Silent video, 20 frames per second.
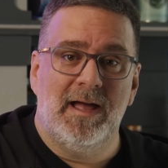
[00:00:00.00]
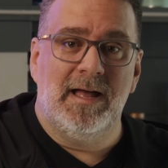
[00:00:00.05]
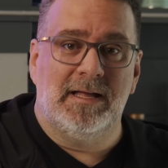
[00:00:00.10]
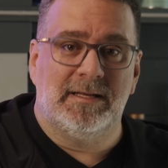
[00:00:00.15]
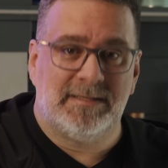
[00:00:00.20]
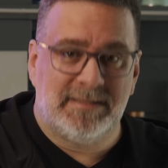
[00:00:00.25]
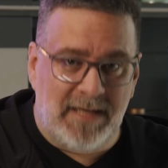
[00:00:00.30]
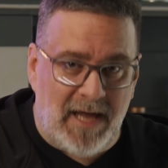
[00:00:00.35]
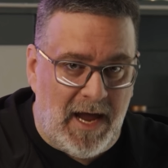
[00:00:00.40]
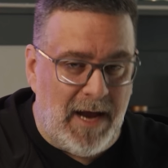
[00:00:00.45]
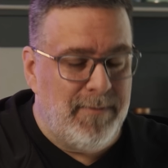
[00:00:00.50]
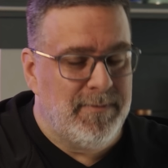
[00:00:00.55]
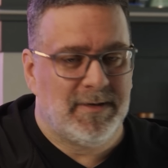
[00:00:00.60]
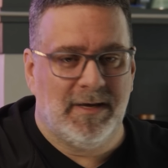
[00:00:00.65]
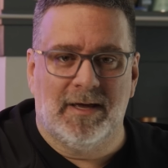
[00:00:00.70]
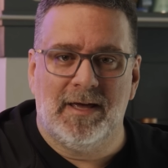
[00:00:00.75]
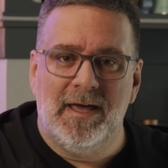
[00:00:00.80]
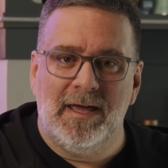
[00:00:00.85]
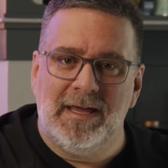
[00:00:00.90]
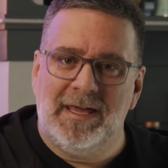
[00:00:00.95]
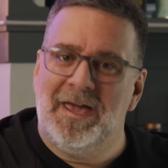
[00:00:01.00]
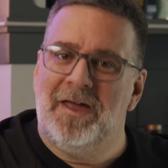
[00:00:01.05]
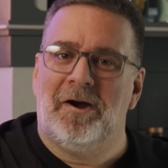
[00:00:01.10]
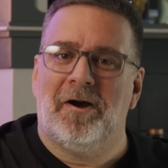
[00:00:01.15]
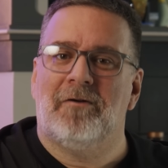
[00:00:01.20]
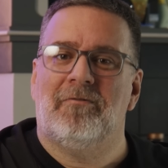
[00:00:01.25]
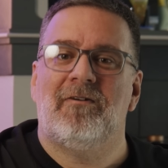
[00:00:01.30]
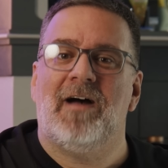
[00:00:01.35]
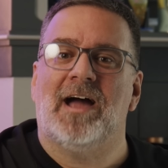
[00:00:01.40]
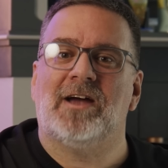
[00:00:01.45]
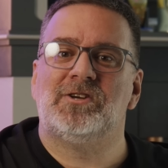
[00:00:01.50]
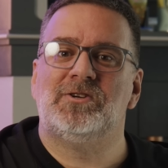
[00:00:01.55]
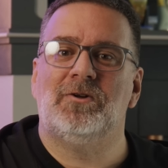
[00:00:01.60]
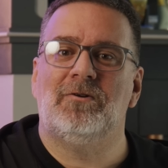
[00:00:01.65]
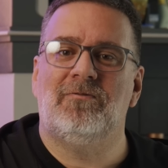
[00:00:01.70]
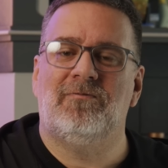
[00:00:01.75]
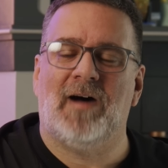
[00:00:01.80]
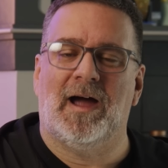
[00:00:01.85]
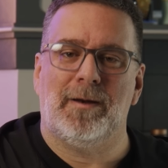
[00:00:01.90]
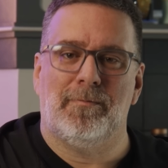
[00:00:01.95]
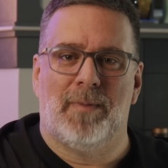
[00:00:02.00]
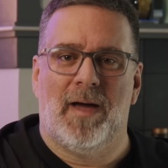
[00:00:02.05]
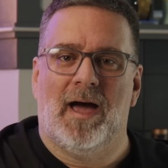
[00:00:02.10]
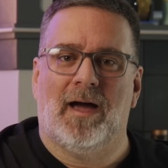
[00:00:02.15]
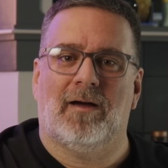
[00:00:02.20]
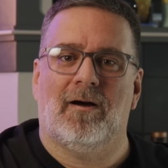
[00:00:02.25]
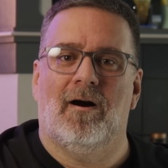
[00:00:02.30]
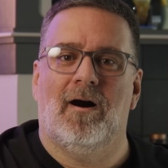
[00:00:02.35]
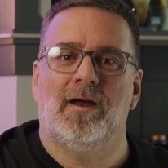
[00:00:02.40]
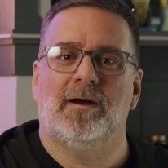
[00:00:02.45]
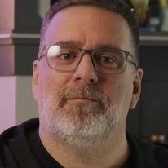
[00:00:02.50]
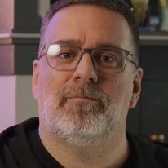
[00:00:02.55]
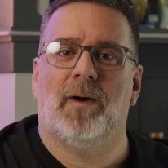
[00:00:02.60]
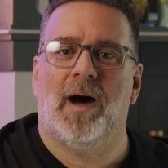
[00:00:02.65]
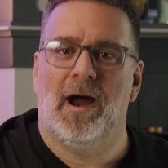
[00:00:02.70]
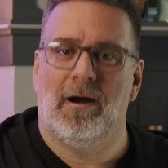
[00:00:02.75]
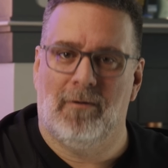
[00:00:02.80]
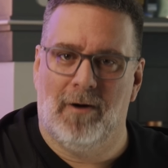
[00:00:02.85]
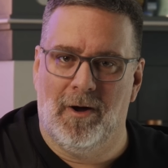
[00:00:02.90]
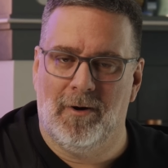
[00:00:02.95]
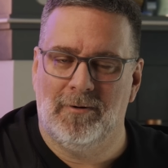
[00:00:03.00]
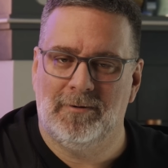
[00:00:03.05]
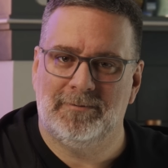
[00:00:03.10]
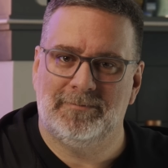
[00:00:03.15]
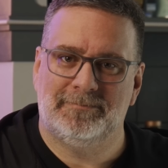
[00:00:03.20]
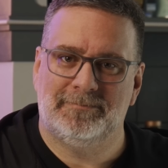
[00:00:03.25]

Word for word: It's time to get our factional fight back on in Pyro.